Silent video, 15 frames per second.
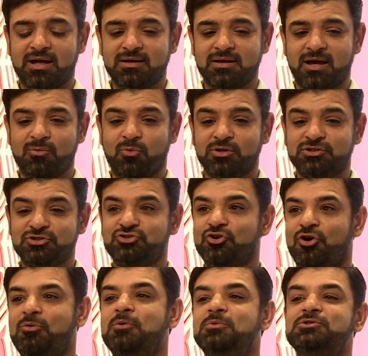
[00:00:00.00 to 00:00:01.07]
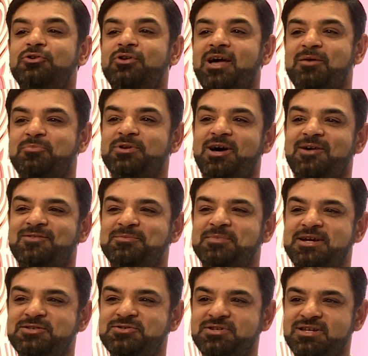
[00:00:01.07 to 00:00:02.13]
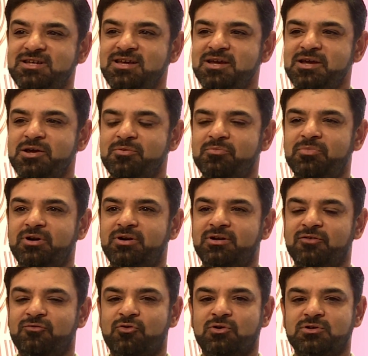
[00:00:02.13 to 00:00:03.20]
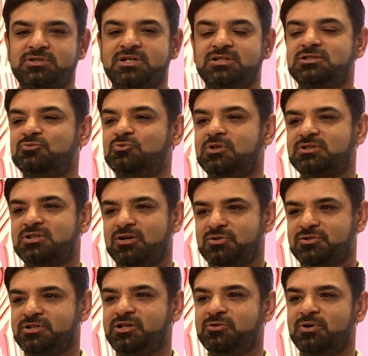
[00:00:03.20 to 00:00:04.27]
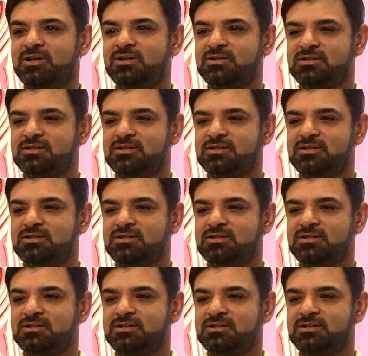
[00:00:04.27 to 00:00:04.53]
I wasn't sure what was going to happen after my injury, but of course things have worked out really well.